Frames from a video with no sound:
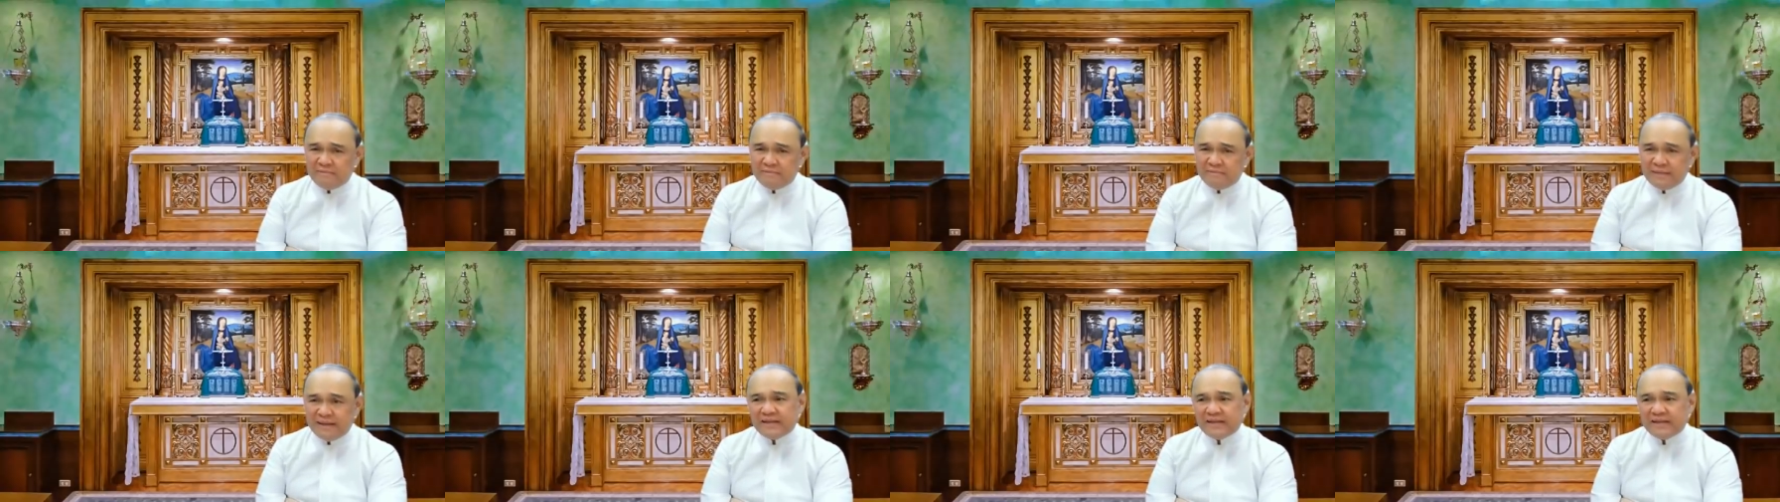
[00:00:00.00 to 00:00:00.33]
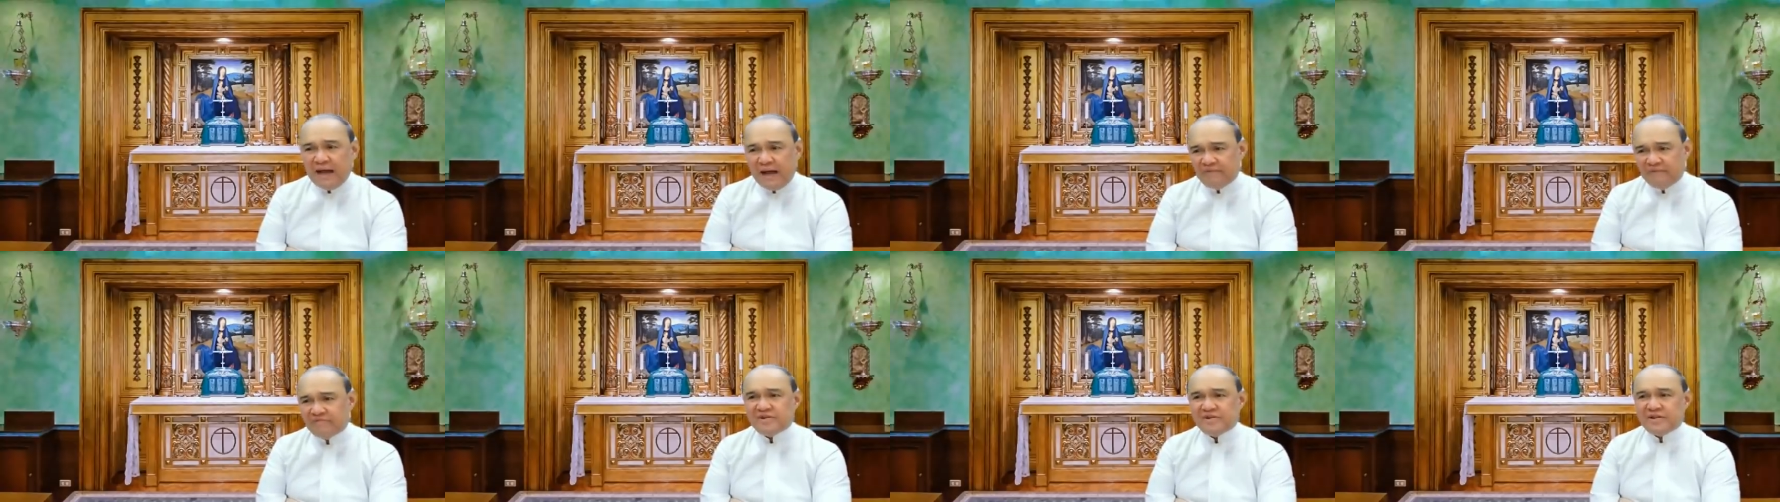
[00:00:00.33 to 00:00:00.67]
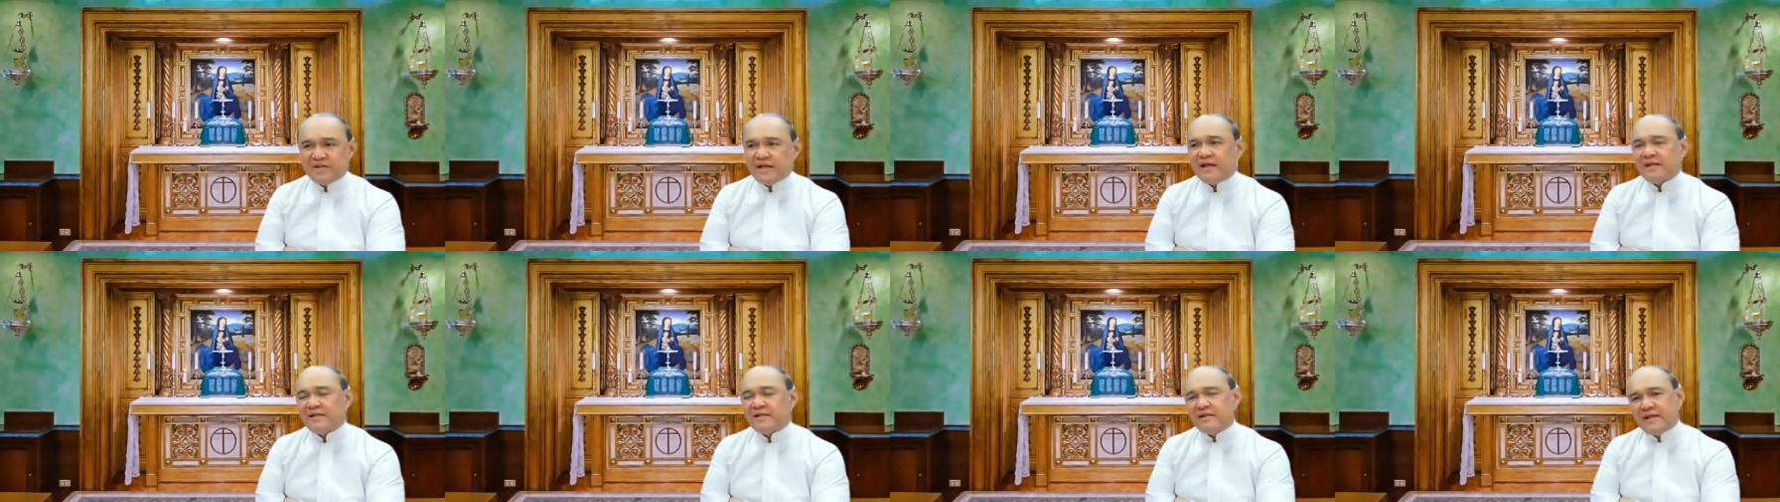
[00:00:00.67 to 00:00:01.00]
but after
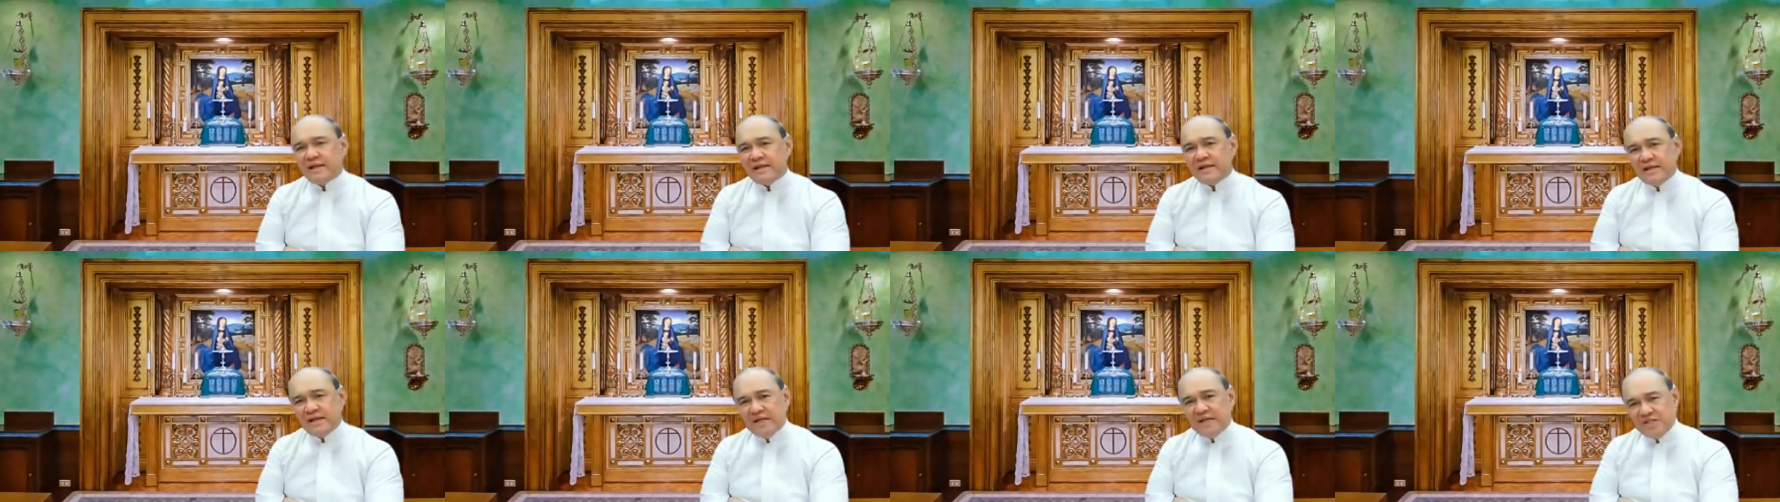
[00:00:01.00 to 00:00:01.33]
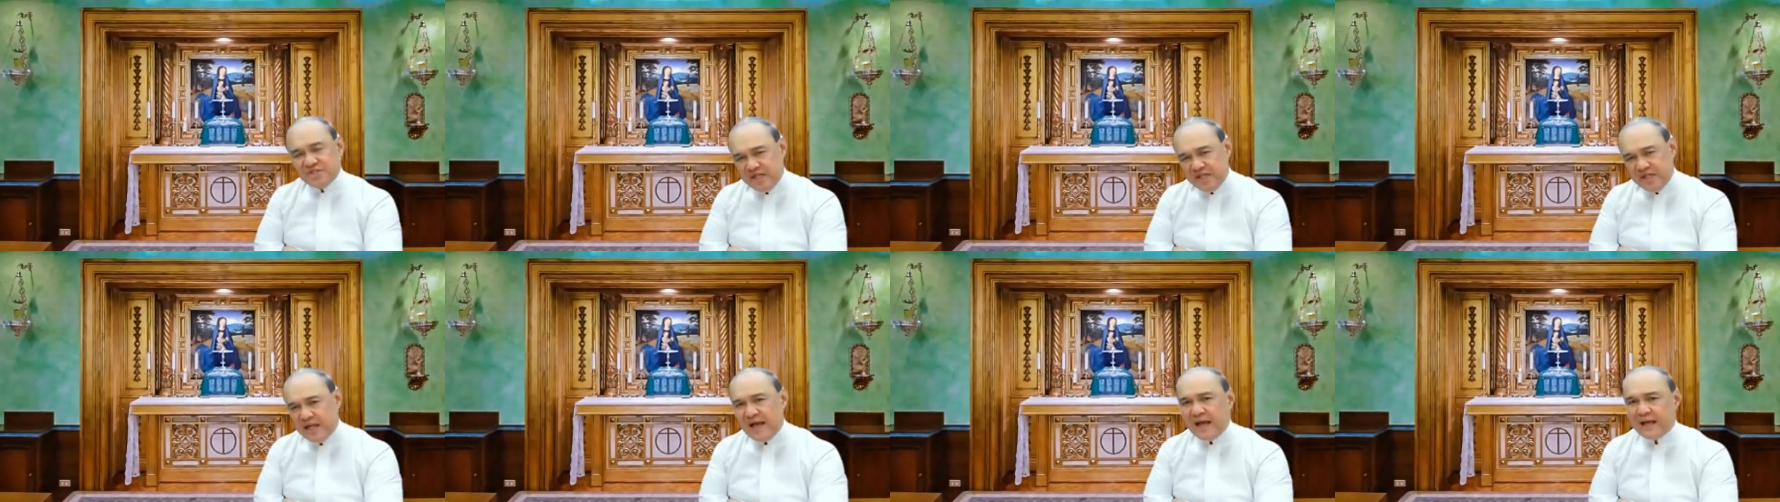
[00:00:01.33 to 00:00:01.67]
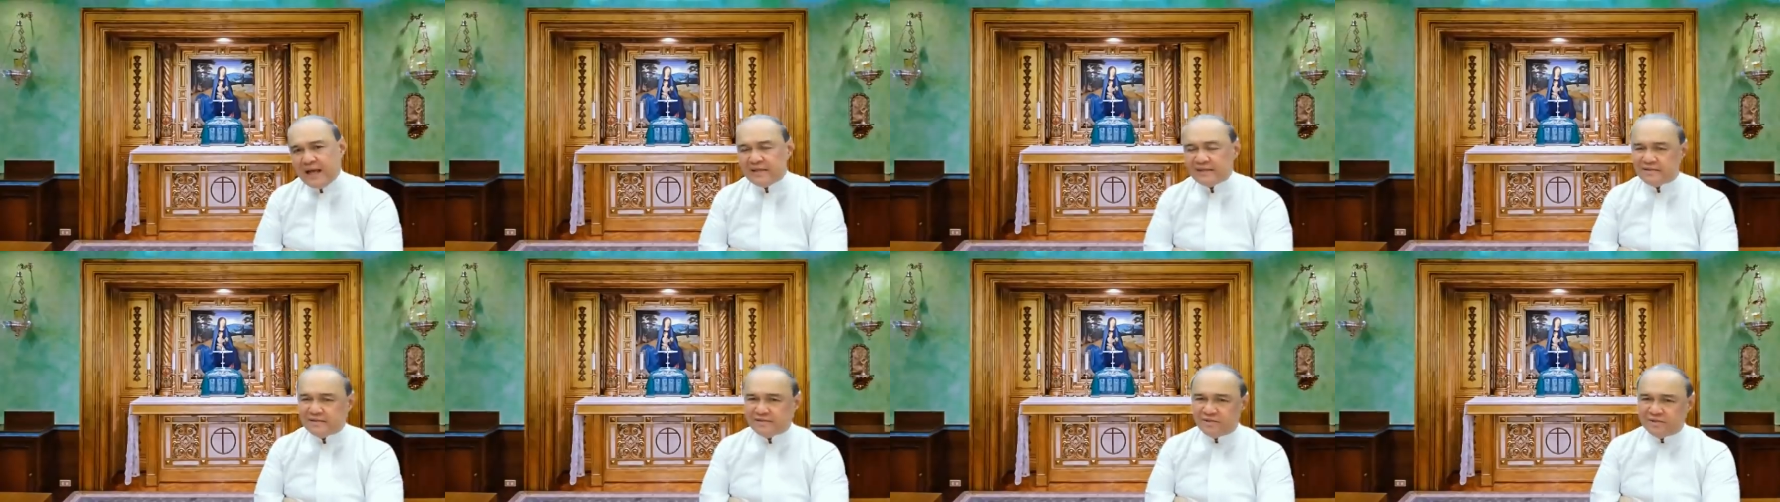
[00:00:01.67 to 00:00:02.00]
that, he, she
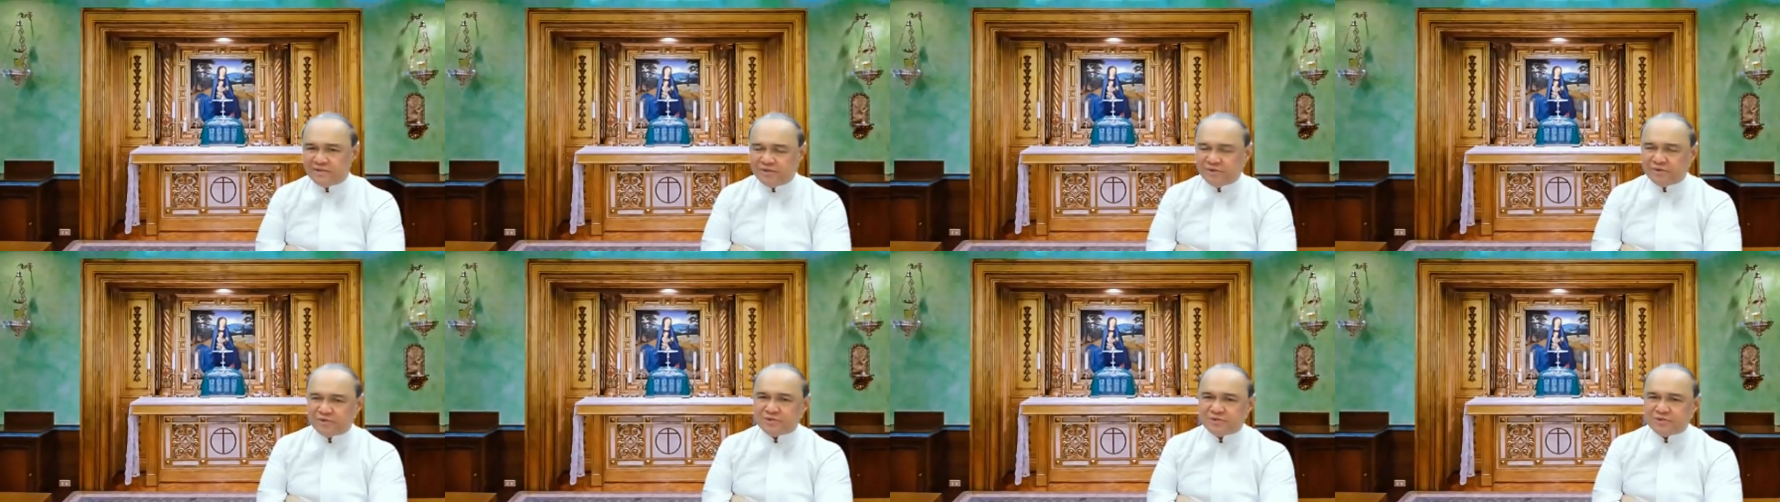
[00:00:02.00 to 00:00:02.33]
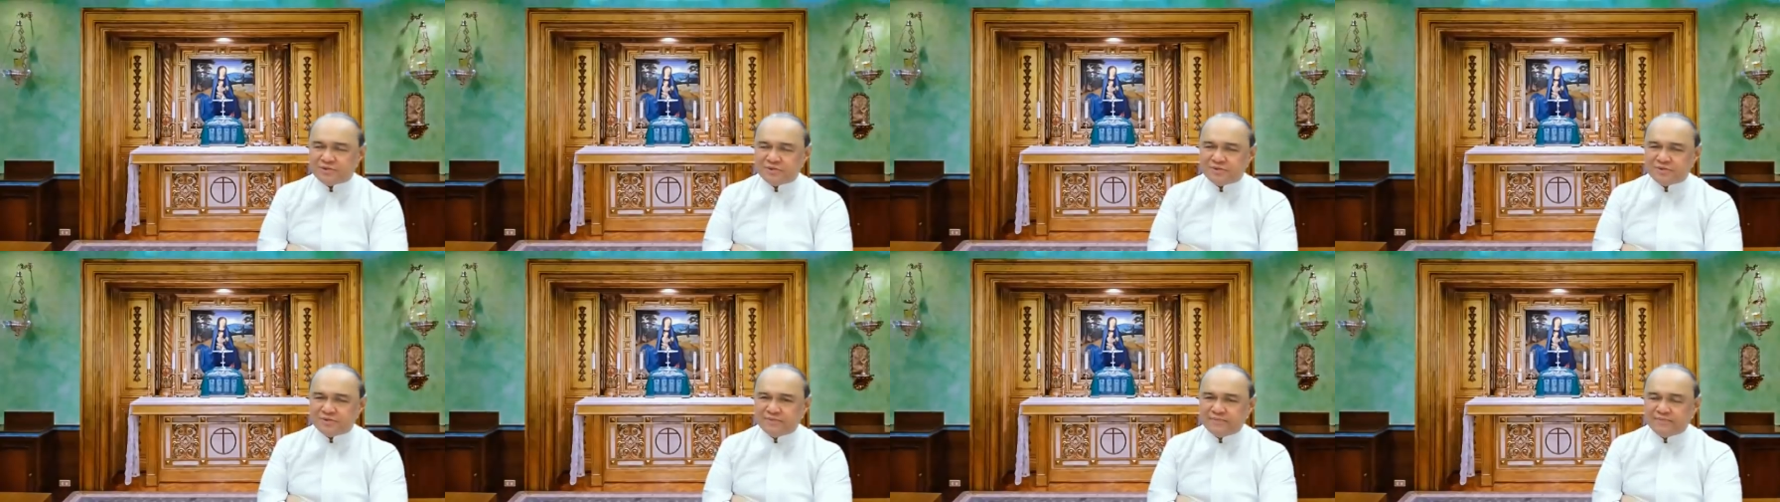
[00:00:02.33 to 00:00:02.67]
had those.